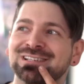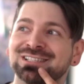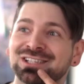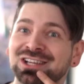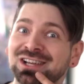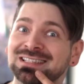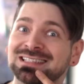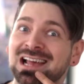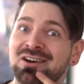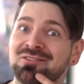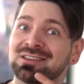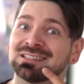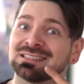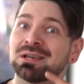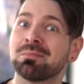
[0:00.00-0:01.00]
it turns out
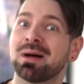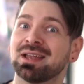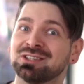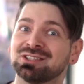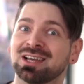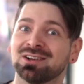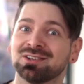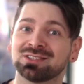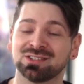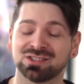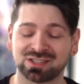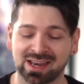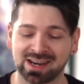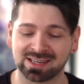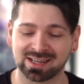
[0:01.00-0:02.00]
that some hand gels and
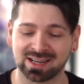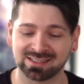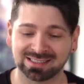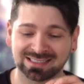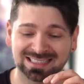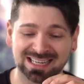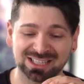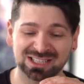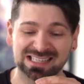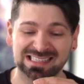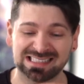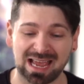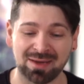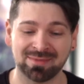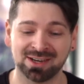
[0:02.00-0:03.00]
sanitizers can actually
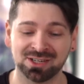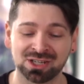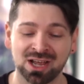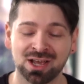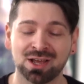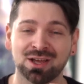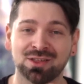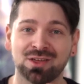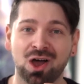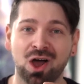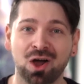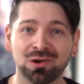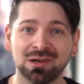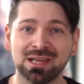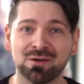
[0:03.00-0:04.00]
damage the
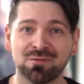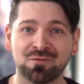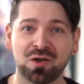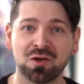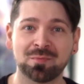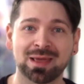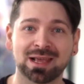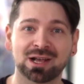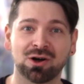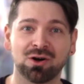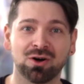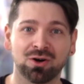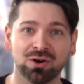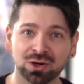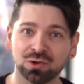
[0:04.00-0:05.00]
oleophobic,
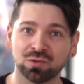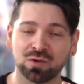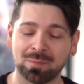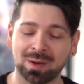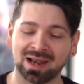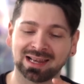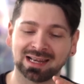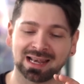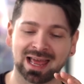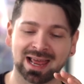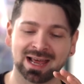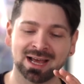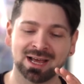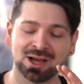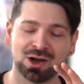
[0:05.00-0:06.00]
oil-repelling
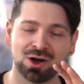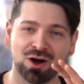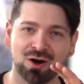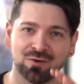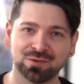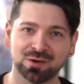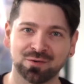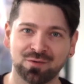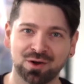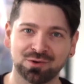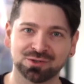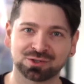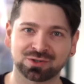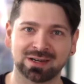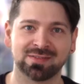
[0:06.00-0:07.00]
layer of your
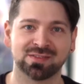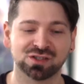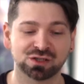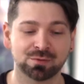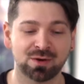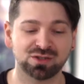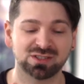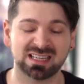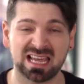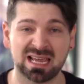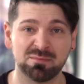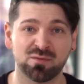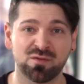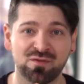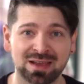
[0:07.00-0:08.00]
phone screen that's supposed to
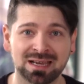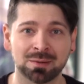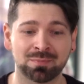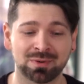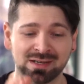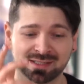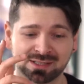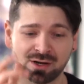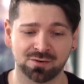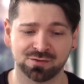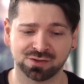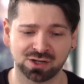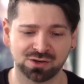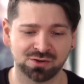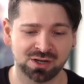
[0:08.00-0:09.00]
keep fingerprints
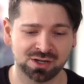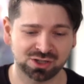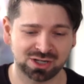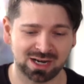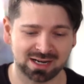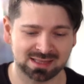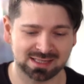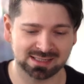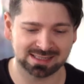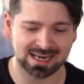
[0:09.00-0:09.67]
off. So check this